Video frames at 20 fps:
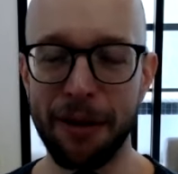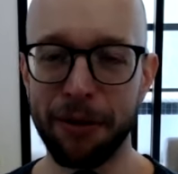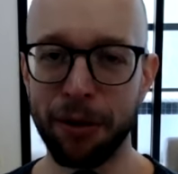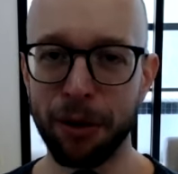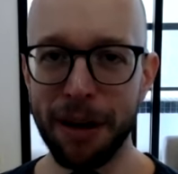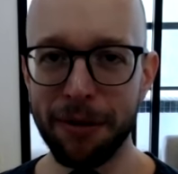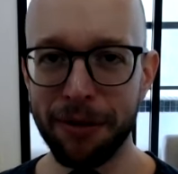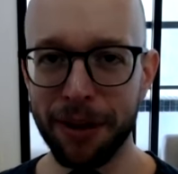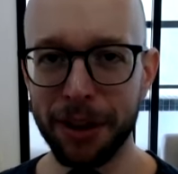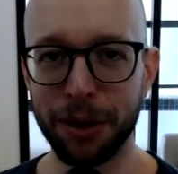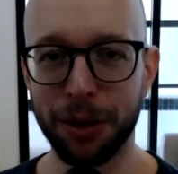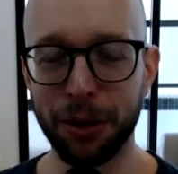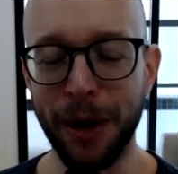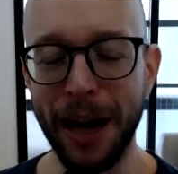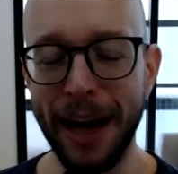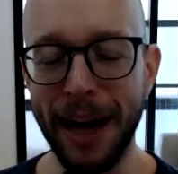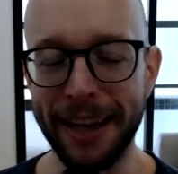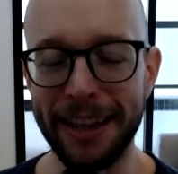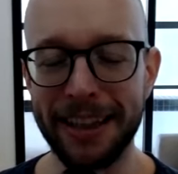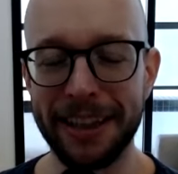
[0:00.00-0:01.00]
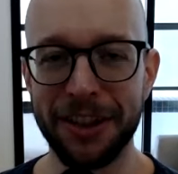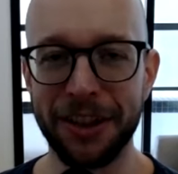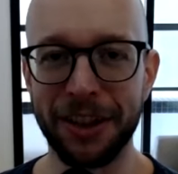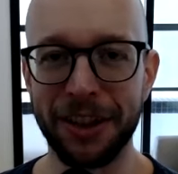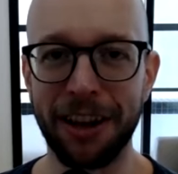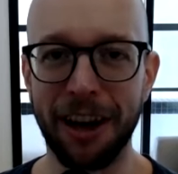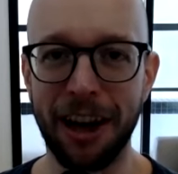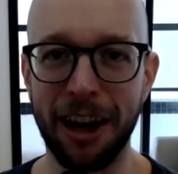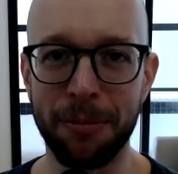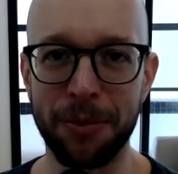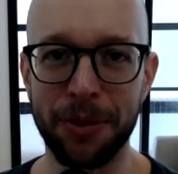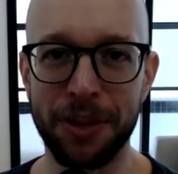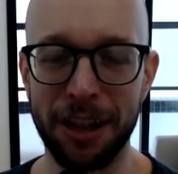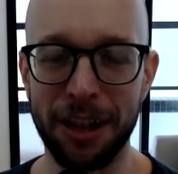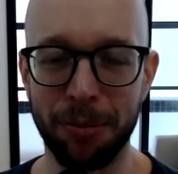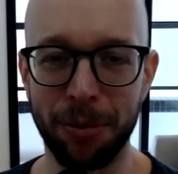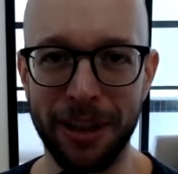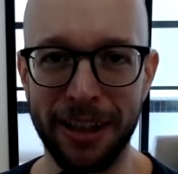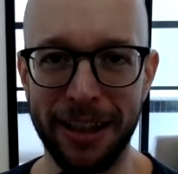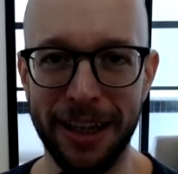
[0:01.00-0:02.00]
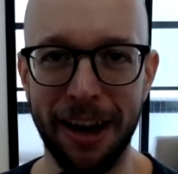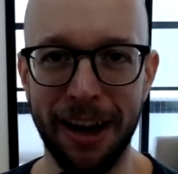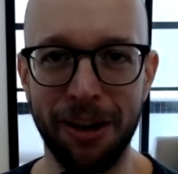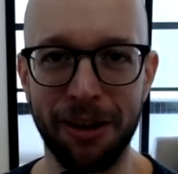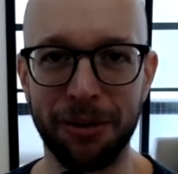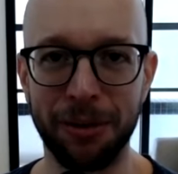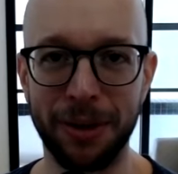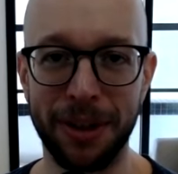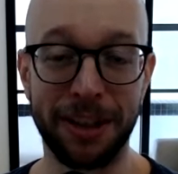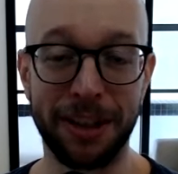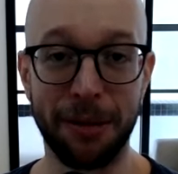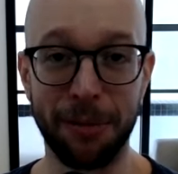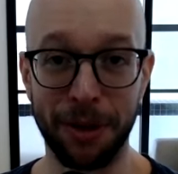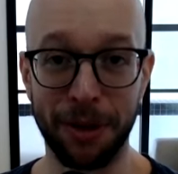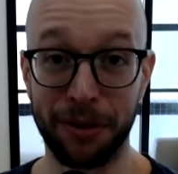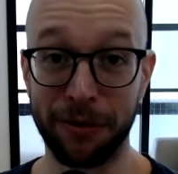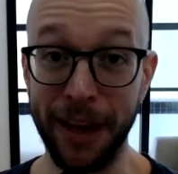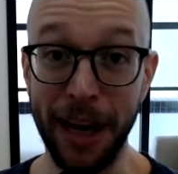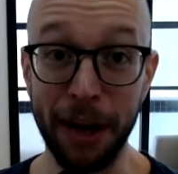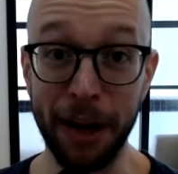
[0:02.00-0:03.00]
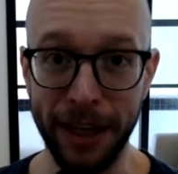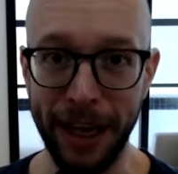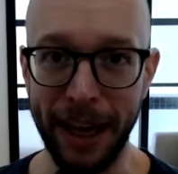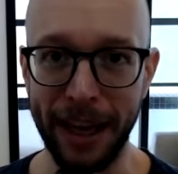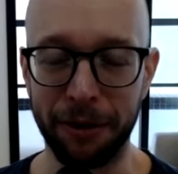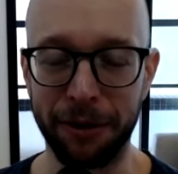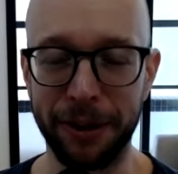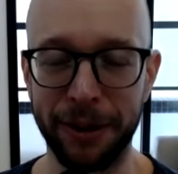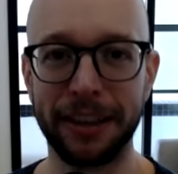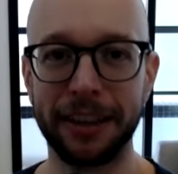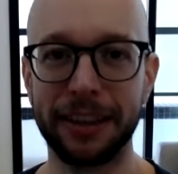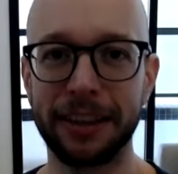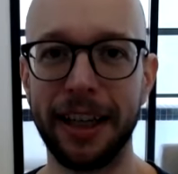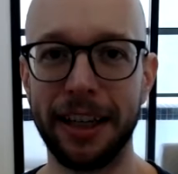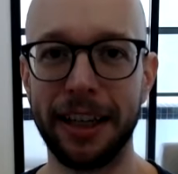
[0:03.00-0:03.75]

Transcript: have you ever tried to calm someone down when someone is very angry,